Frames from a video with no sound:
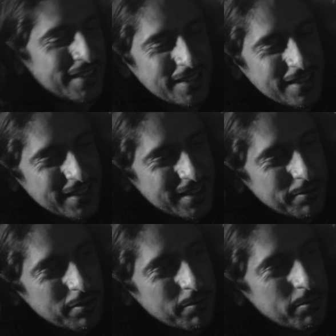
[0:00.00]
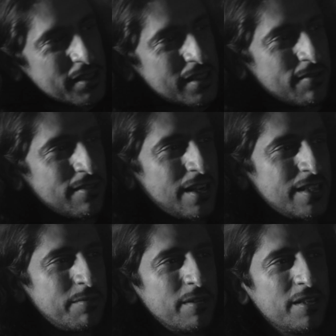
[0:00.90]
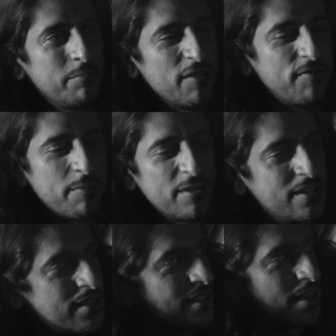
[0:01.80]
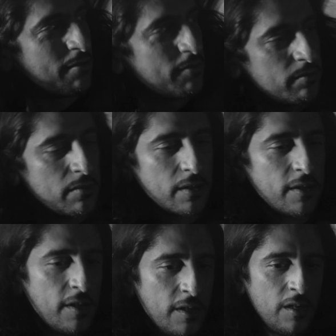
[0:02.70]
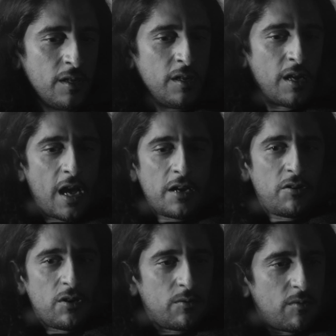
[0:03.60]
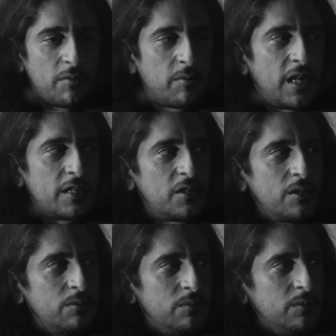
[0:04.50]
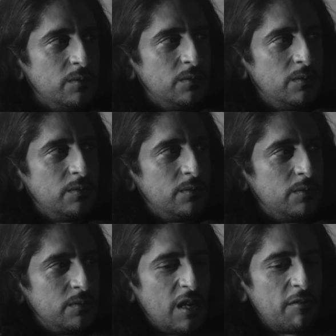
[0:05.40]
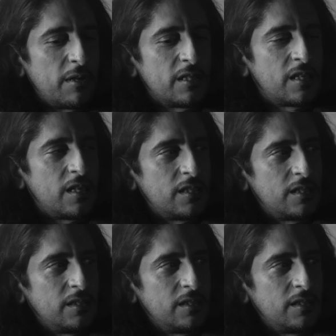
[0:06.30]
What? I mean, she. Be civilized, man. Be a feminist. She I don't know. I guess so. I, guess Everybody's so. hot.